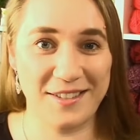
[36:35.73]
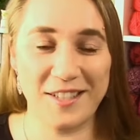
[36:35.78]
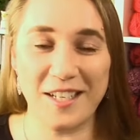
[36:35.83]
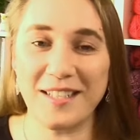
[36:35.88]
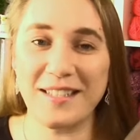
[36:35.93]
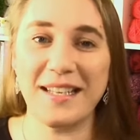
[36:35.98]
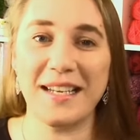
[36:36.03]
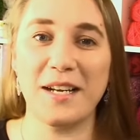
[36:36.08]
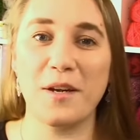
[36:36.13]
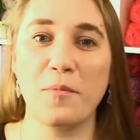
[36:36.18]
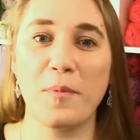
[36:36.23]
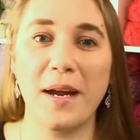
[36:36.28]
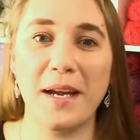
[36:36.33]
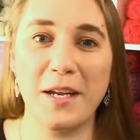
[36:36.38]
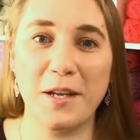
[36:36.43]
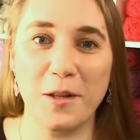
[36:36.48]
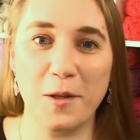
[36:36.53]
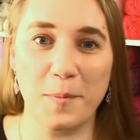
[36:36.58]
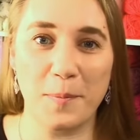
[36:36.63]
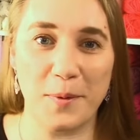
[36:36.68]
Just like a
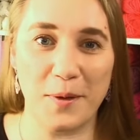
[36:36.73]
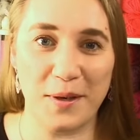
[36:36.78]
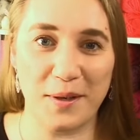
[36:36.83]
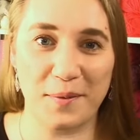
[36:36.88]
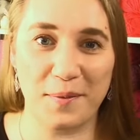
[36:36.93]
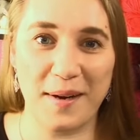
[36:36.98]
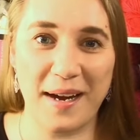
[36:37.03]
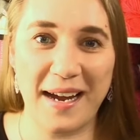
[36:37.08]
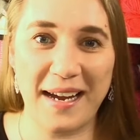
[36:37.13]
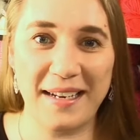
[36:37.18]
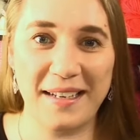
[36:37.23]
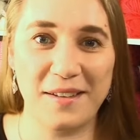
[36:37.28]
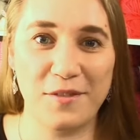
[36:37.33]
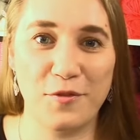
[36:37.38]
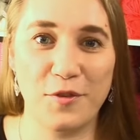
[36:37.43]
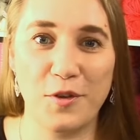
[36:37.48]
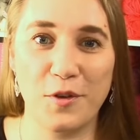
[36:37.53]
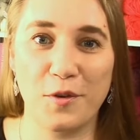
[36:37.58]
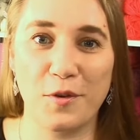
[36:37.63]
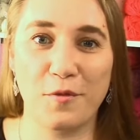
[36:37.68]
regular book, right?
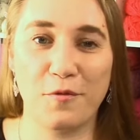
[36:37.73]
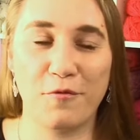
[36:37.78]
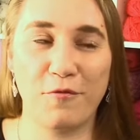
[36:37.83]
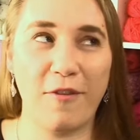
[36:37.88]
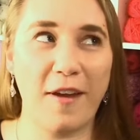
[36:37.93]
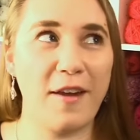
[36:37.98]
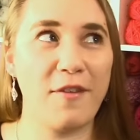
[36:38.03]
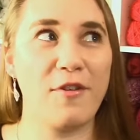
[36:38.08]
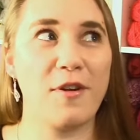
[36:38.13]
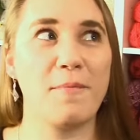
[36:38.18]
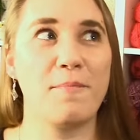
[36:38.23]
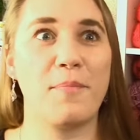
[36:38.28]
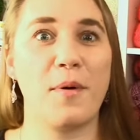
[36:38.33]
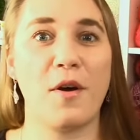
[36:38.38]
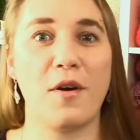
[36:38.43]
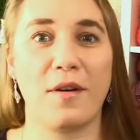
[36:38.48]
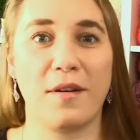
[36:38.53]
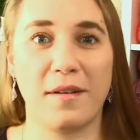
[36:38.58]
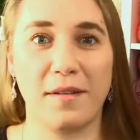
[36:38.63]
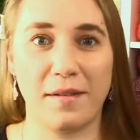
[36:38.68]
If your favorite
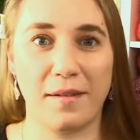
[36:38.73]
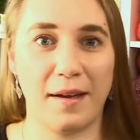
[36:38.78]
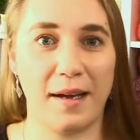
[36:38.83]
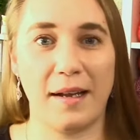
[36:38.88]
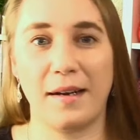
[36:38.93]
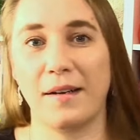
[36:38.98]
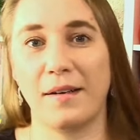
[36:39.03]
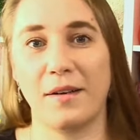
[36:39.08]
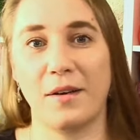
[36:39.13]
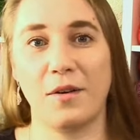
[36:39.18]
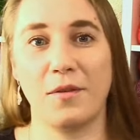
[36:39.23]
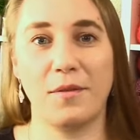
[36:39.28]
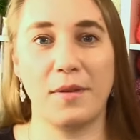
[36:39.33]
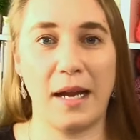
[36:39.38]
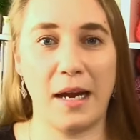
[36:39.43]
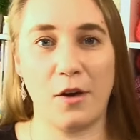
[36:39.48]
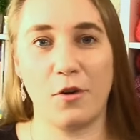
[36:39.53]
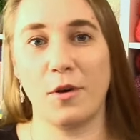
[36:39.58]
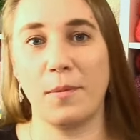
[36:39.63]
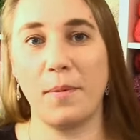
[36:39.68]
book, I don't know,
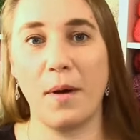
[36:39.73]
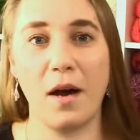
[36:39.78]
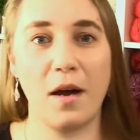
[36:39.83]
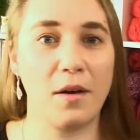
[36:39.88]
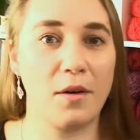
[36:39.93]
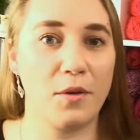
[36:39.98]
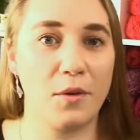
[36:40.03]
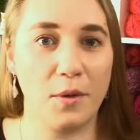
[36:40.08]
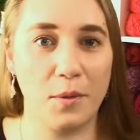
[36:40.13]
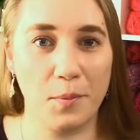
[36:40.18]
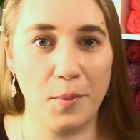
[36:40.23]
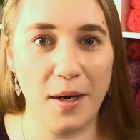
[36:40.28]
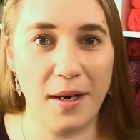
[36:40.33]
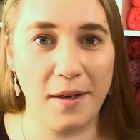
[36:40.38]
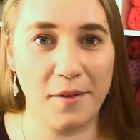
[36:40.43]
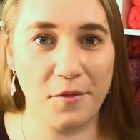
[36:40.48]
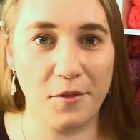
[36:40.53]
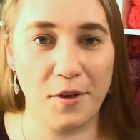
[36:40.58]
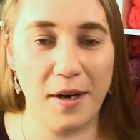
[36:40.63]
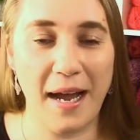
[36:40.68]
Harry Potter or
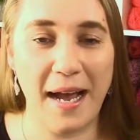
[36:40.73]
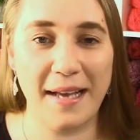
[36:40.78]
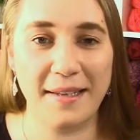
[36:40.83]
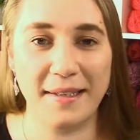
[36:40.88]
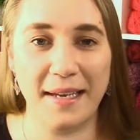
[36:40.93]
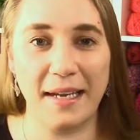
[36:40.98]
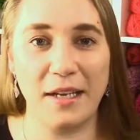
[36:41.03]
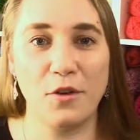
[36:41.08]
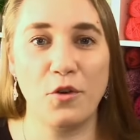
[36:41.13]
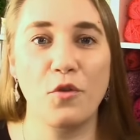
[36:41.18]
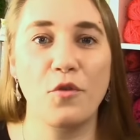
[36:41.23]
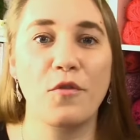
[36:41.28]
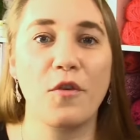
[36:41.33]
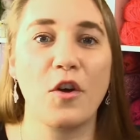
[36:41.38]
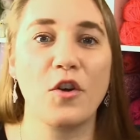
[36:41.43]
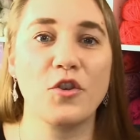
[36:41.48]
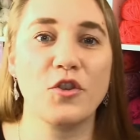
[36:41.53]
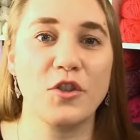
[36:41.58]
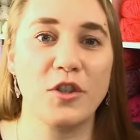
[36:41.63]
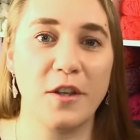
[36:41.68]
whatever, has a new
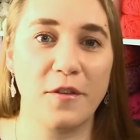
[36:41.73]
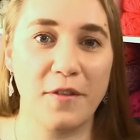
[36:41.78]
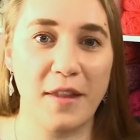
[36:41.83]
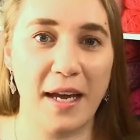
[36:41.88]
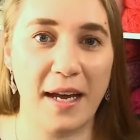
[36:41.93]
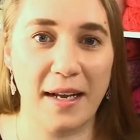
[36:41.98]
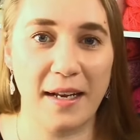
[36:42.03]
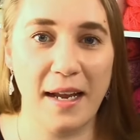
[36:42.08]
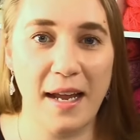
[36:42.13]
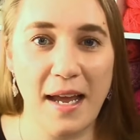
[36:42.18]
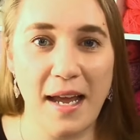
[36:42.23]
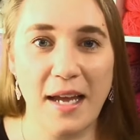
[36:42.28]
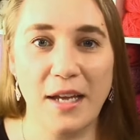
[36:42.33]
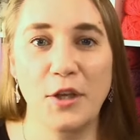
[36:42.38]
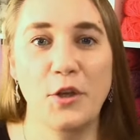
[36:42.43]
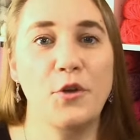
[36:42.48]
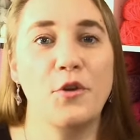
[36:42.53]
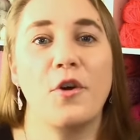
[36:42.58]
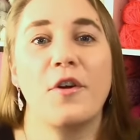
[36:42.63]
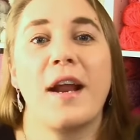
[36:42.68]
version of that,
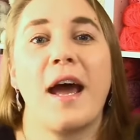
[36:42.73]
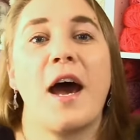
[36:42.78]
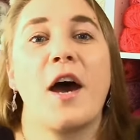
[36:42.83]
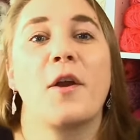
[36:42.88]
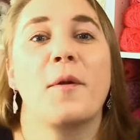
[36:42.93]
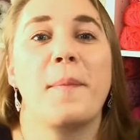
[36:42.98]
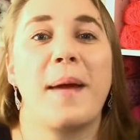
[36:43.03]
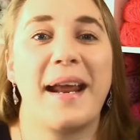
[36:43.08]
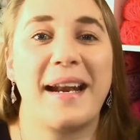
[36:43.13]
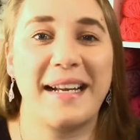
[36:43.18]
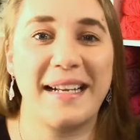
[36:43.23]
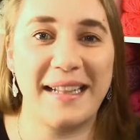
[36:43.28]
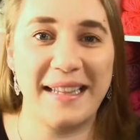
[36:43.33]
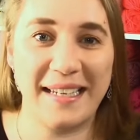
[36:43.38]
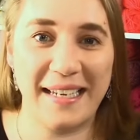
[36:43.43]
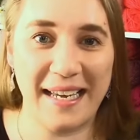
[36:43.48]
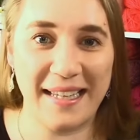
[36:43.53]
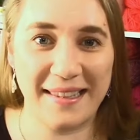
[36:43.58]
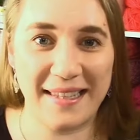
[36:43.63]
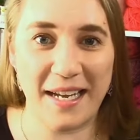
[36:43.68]
you don't automatically
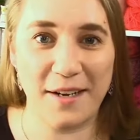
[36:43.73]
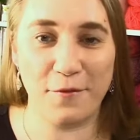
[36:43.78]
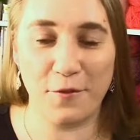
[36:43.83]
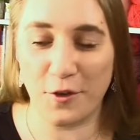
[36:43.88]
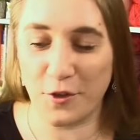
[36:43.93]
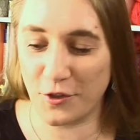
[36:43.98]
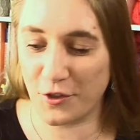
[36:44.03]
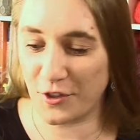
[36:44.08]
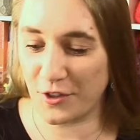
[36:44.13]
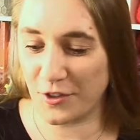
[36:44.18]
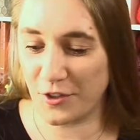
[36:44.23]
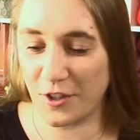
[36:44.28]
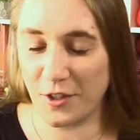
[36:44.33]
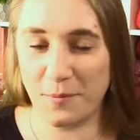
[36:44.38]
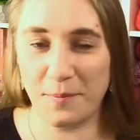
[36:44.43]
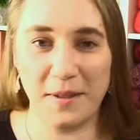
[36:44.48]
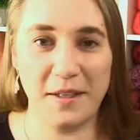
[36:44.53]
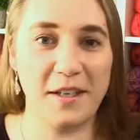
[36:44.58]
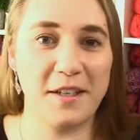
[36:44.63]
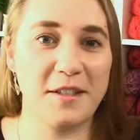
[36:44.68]
get that version just
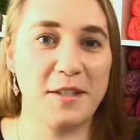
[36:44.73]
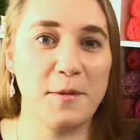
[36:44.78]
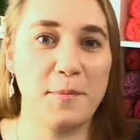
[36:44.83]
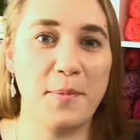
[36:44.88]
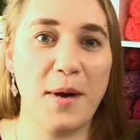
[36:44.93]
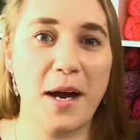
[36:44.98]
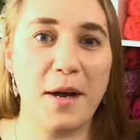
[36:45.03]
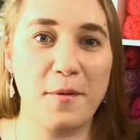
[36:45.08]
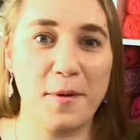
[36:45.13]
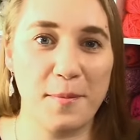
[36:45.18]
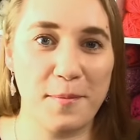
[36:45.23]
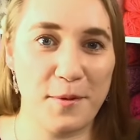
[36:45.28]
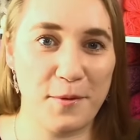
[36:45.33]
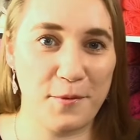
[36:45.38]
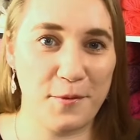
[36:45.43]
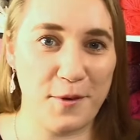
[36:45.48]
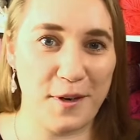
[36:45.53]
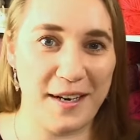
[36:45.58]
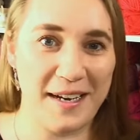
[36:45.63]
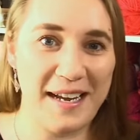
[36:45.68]
because you bought one
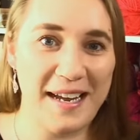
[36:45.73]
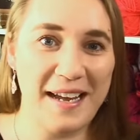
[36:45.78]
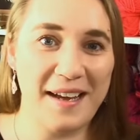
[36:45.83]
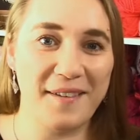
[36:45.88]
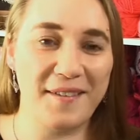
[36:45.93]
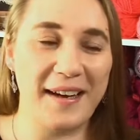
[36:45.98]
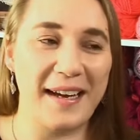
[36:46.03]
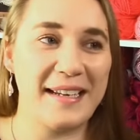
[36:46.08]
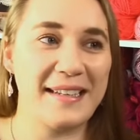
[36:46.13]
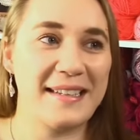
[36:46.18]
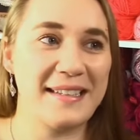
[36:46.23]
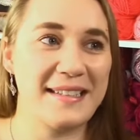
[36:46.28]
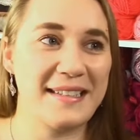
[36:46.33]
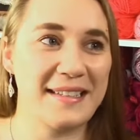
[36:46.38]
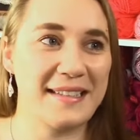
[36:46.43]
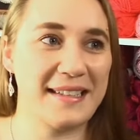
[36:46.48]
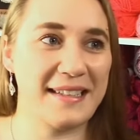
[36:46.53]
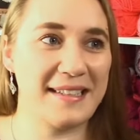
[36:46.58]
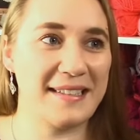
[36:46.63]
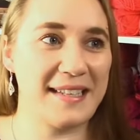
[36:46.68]
before, right? This
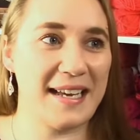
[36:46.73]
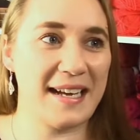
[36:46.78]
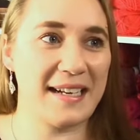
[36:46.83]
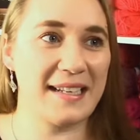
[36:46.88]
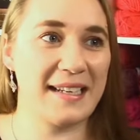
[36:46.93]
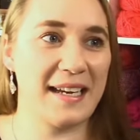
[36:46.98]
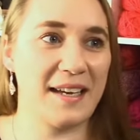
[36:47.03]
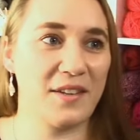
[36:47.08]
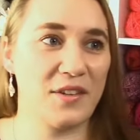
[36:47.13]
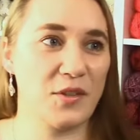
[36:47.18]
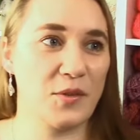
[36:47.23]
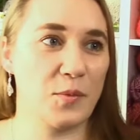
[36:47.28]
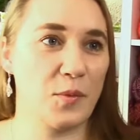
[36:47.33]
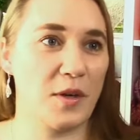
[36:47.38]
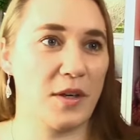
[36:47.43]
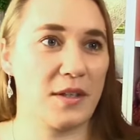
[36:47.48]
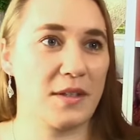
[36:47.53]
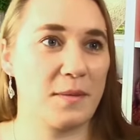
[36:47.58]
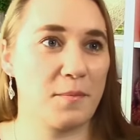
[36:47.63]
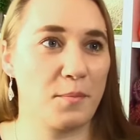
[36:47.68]
is exactly how this
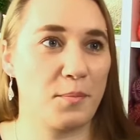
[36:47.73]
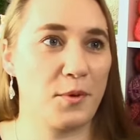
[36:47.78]
works.